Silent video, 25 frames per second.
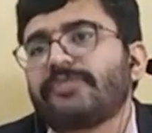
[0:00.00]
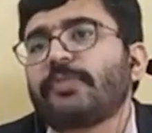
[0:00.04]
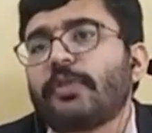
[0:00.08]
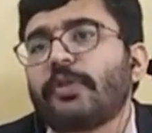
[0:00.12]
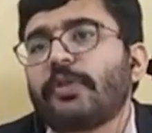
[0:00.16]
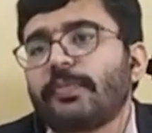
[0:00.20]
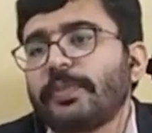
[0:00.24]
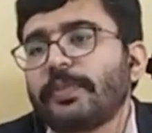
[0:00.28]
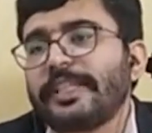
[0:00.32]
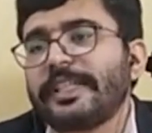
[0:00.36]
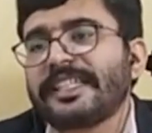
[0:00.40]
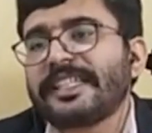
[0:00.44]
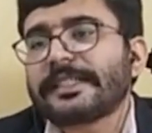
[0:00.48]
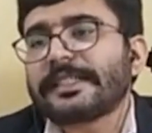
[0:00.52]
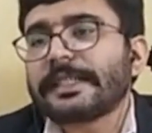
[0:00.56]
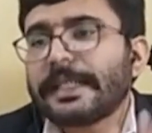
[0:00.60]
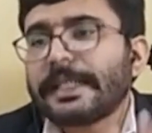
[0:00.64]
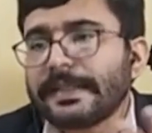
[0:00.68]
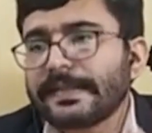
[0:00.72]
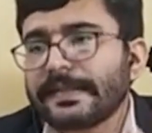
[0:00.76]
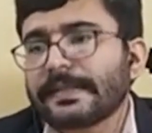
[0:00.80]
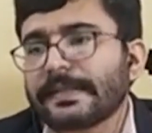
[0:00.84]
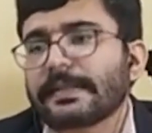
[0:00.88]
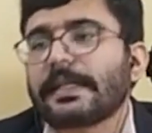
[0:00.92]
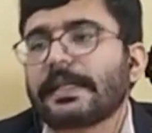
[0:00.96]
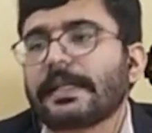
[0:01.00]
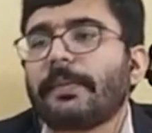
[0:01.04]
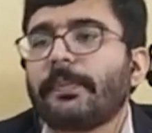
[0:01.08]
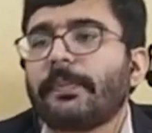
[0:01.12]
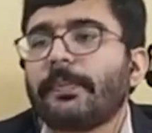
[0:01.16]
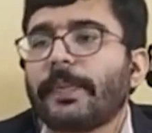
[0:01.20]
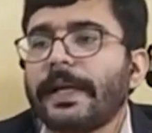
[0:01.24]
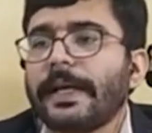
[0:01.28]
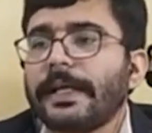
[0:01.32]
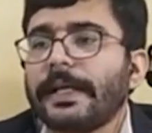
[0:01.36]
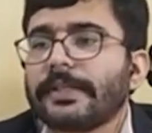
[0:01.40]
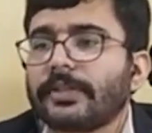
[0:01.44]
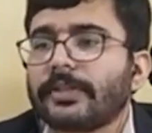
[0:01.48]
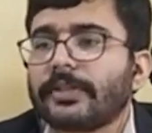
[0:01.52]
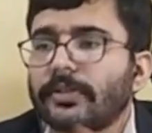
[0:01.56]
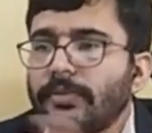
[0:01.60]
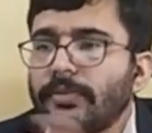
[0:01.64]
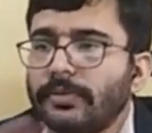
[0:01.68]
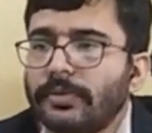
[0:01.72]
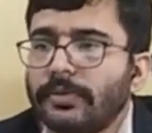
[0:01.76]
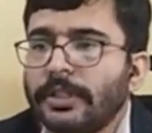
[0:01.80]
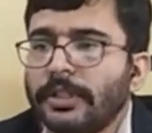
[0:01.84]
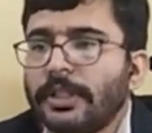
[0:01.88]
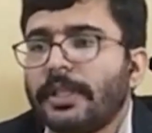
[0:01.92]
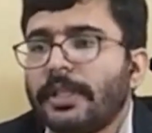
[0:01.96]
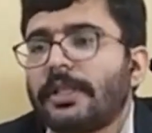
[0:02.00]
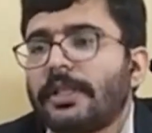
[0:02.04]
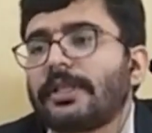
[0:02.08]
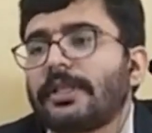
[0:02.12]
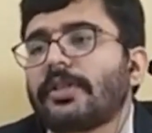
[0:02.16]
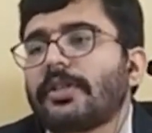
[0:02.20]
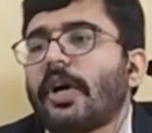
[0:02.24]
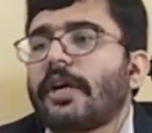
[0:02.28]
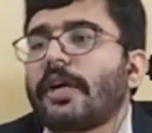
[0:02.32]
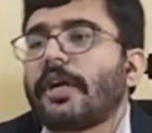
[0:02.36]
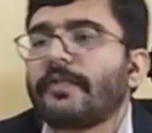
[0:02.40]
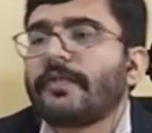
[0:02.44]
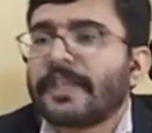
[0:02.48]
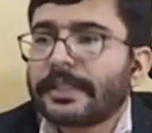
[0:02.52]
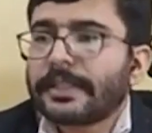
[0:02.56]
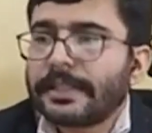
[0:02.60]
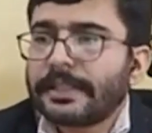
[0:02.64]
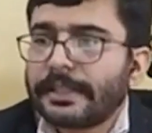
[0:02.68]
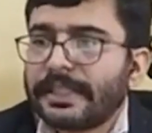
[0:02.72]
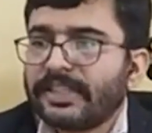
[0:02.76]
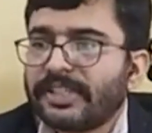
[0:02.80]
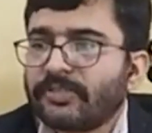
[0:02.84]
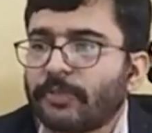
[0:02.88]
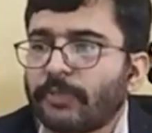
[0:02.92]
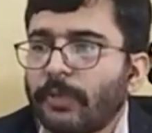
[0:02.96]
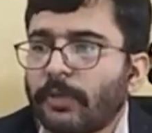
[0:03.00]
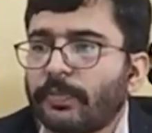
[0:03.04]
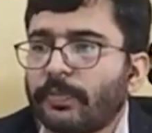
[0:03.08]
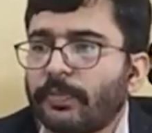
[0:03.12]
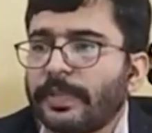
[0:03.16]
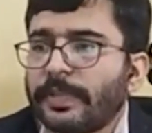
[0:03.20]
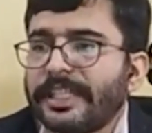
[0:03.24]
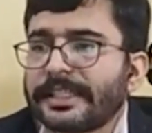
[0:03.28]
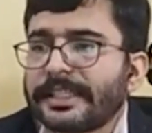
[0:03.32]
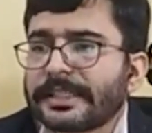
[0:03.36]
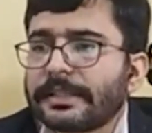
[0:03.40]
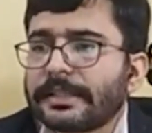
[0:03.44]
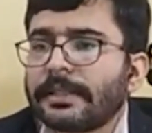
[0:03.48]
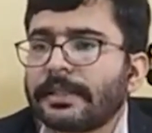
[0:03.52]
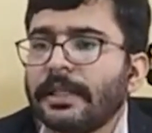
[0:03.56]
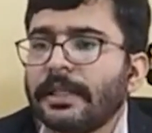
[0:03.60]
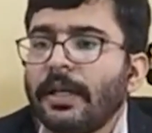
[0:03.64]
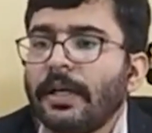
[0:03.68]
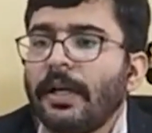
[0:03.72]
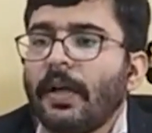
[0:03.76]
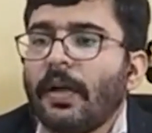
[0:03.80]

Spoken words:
age population as compared to non-working age population.